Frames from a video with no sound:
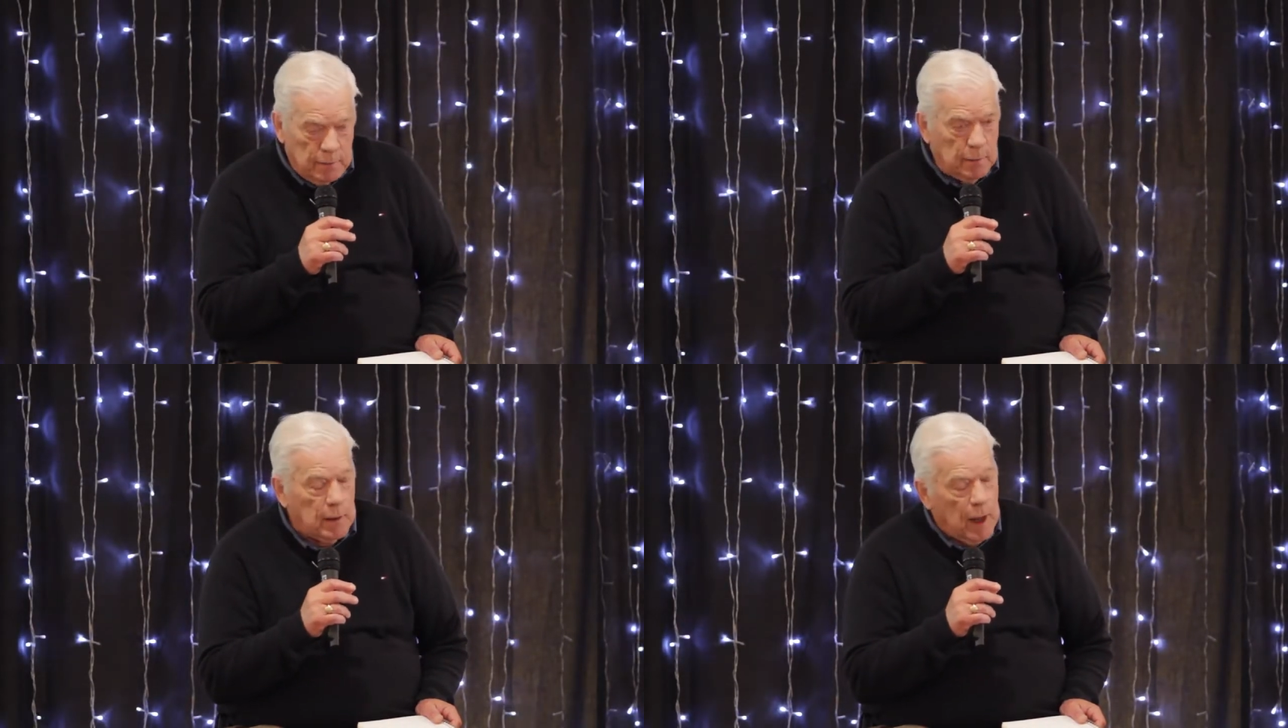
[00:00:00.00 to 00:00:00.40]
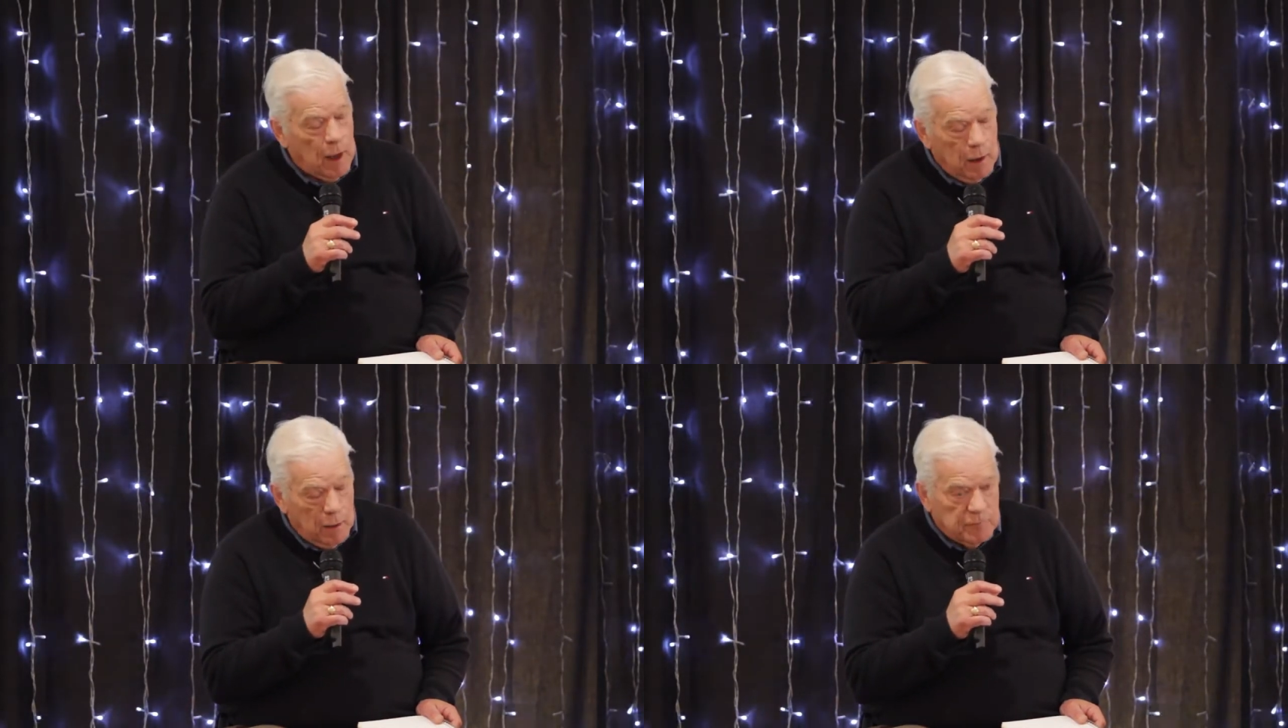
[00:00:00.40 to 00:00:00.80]
and
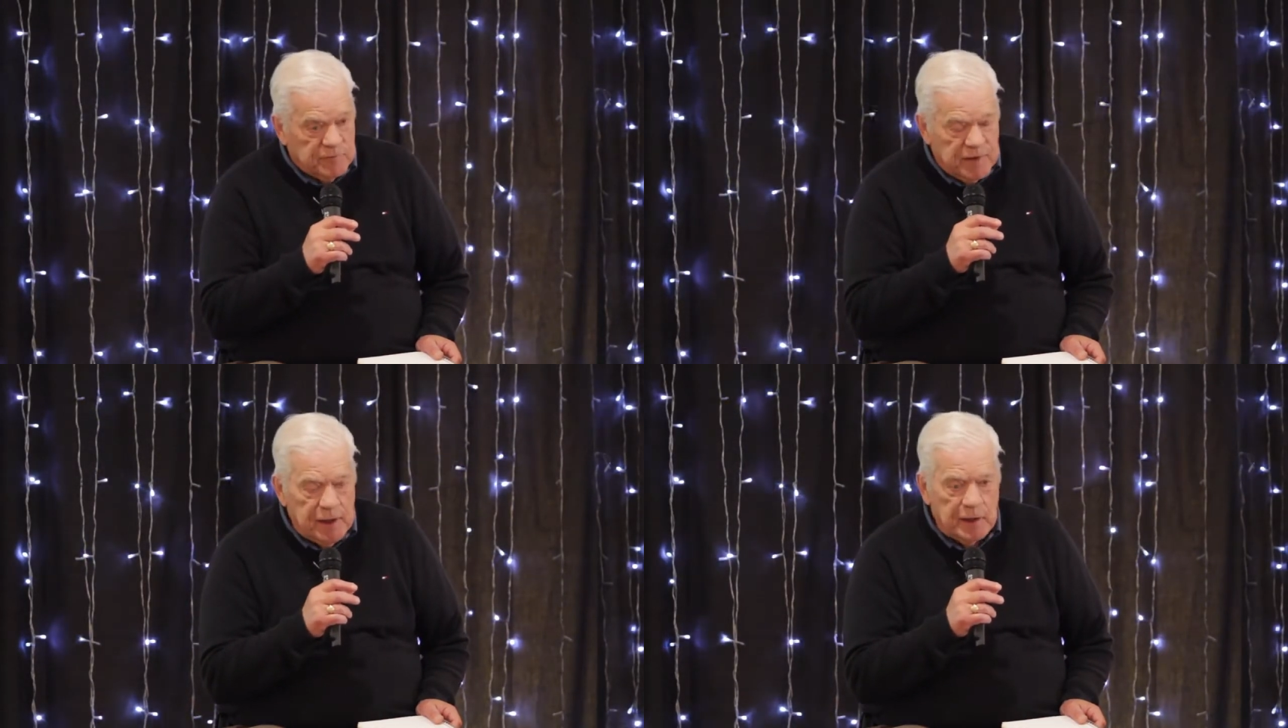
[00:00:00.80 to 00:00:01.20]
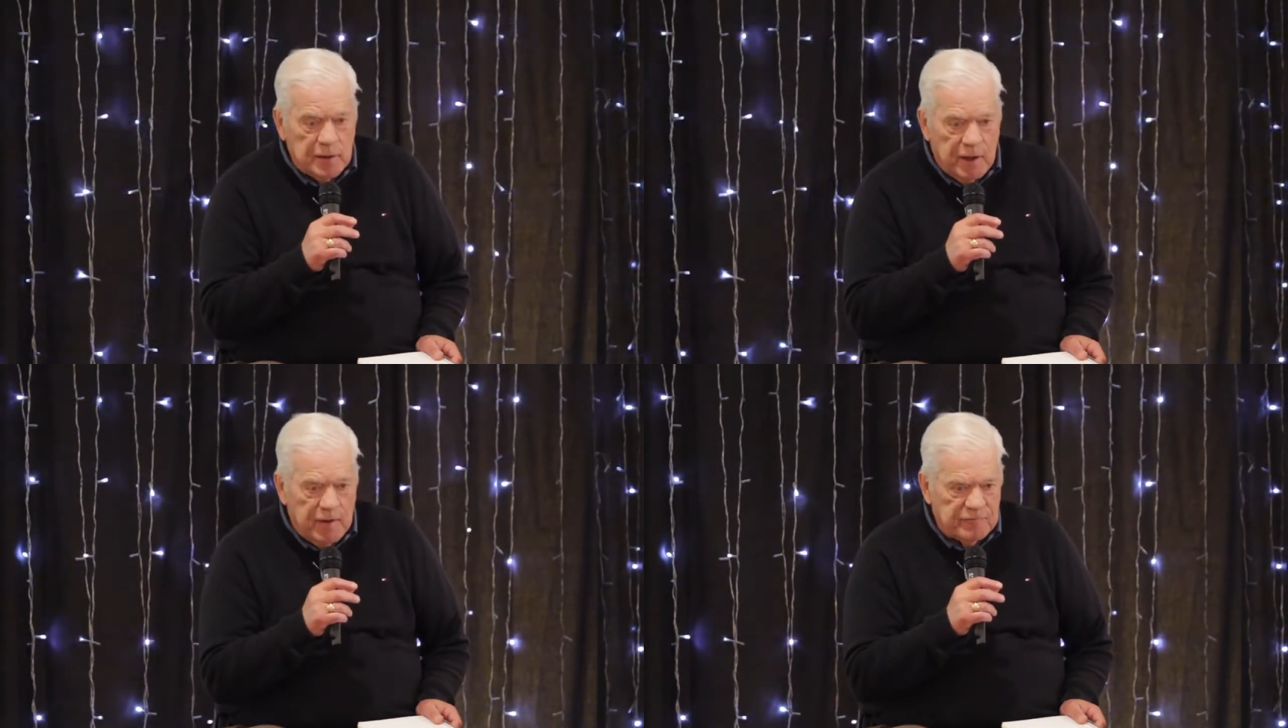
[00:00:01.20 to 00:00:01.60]
I was keen
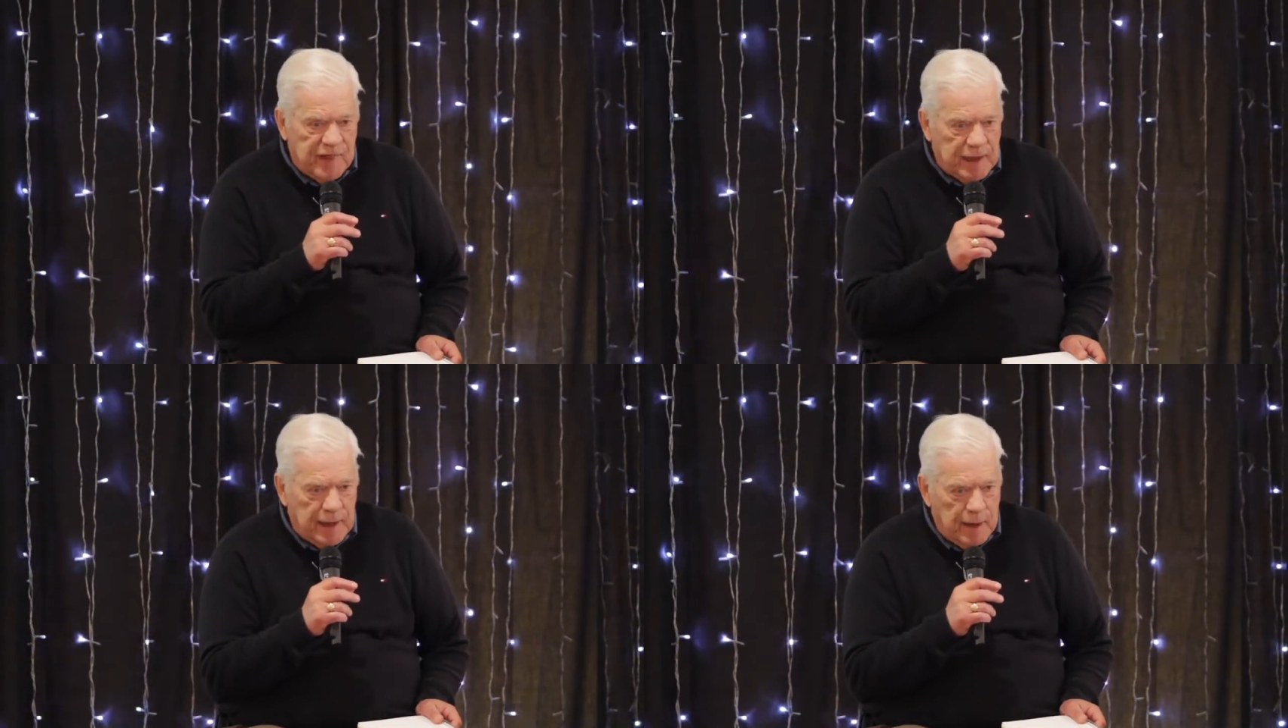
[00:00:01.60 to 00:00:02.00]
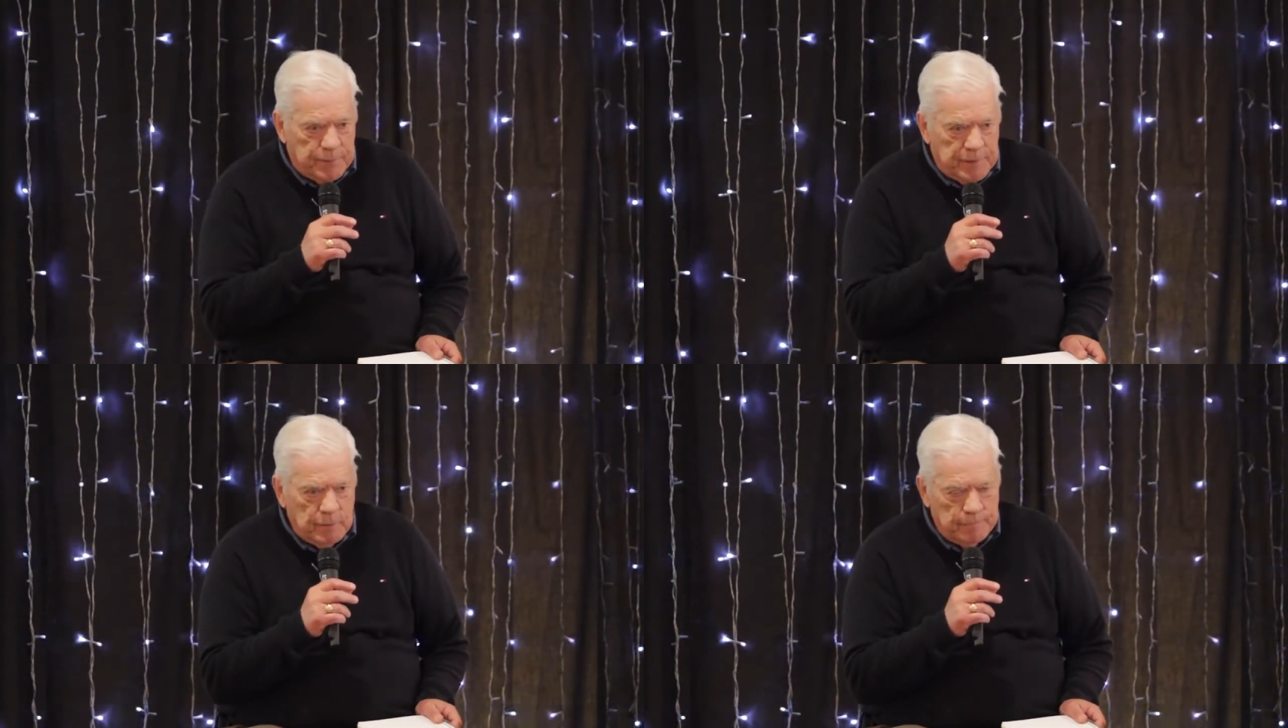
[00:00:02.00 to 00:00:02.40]
to have that
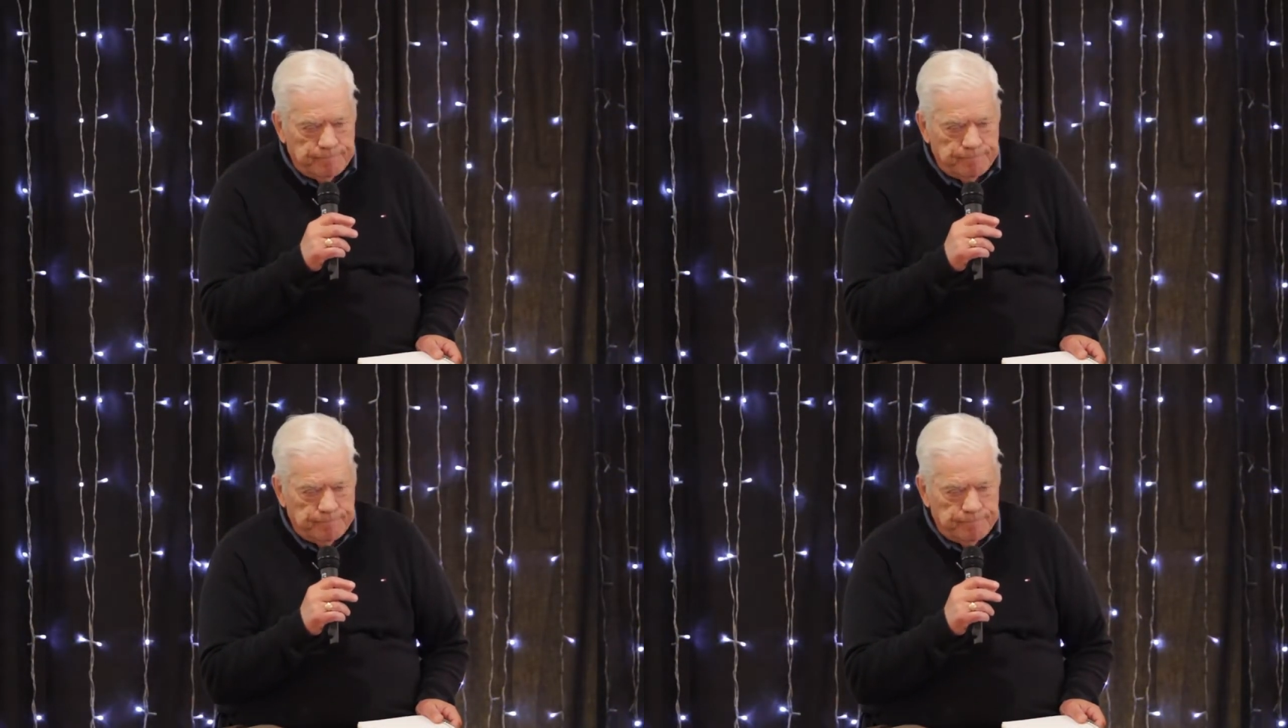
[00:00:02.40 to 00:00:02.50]
happen,